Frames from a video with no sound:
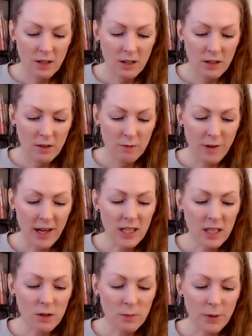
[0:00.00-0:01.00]
finding
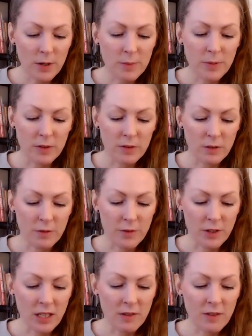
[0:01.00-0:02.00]
your purpose, a
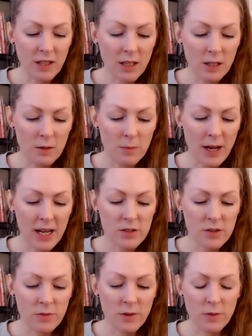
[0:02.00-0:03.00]
forgiving and
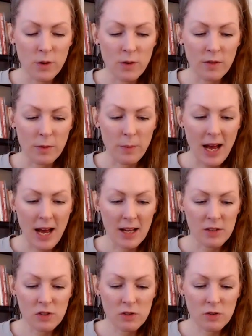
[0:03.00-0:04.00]
compassionate review of the
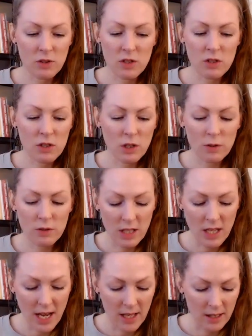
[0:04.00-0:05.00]
past. So it just shows
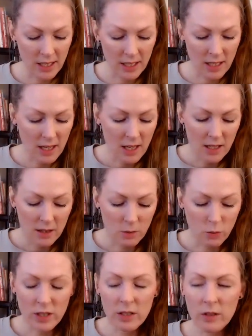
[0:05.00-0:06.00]
again, like the
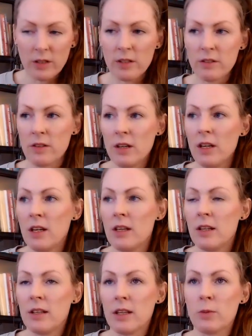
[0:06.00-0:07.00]
wheel is,
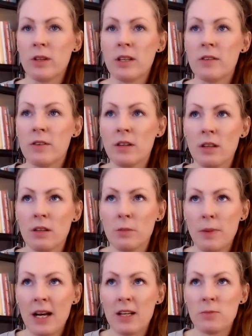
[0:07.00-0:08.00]
like we're leaving the
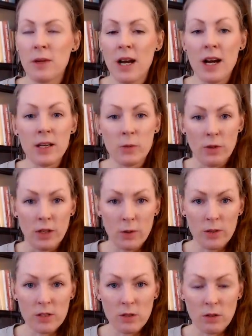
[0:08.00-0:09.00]
past behind and we go
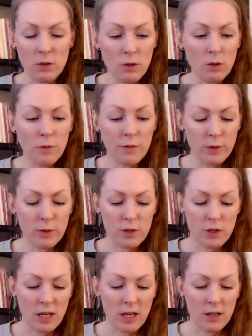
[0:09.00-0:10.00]
into the new
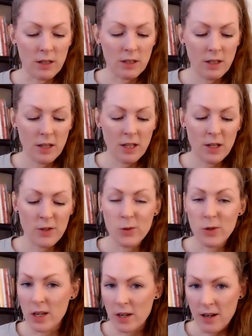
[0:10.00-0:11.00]
future here, a new
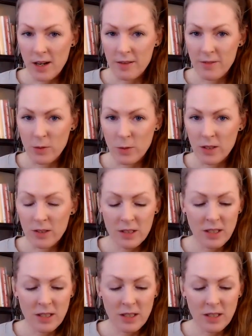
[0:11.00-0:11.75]
era, if you will.